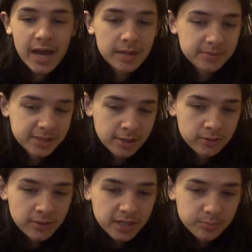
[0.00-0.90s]
Adam
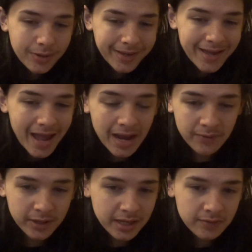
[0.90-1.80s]
Sandler has probably
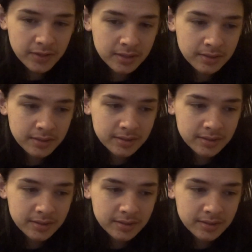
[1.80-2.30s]
ever given,